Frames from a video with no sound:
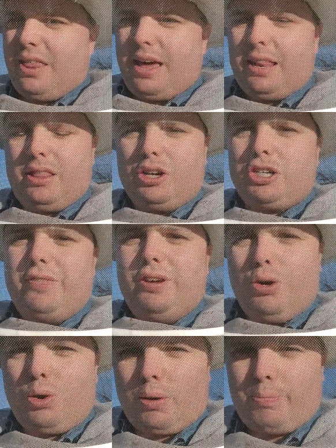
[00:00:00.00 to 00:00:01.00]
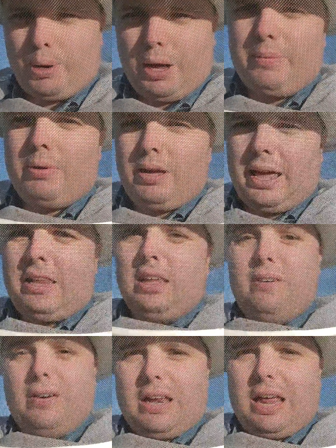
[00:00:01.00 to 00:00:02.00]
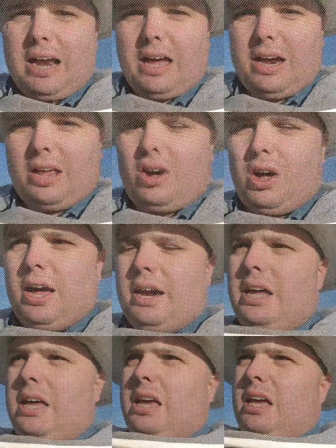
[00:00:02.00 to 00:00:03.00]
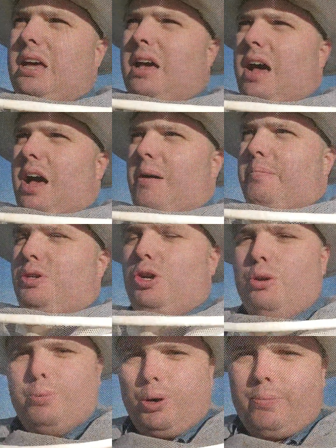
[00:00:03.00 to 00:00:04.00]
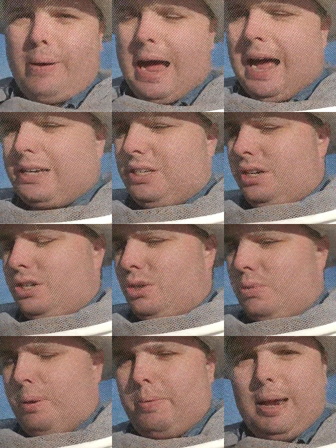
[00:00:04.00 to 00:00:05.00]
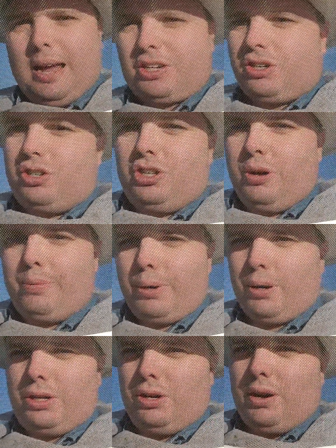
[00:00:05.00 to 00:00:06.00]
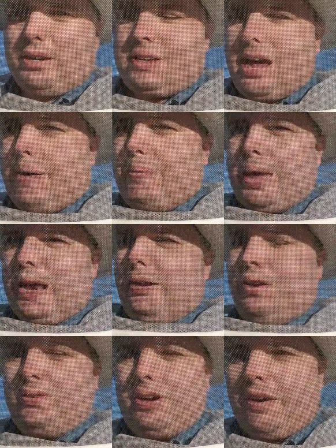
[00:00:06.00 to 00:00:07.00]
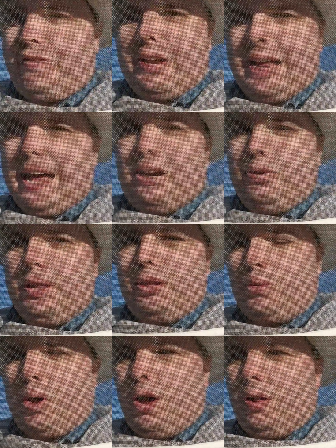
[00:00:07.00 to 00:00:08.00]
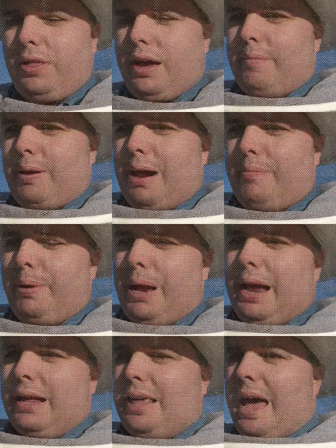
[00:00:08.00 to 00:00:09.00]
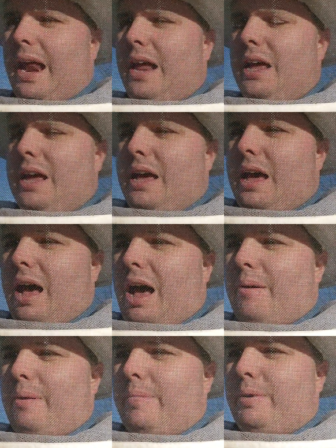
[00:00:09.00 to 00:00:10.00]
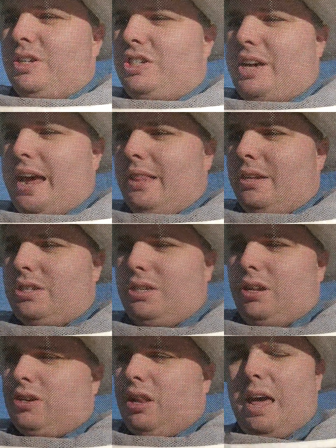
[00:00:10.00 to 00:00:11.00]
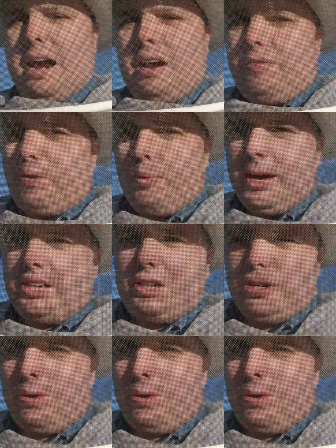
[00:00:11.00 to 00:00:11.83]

that those of you who are leaving a lot of honey on, 2 brood boxes or maybe an extra super or 2 on top of that, you're definitely not doing the wrong thing. I'm not implying that. I'm just saying there's a lot of different ways to do it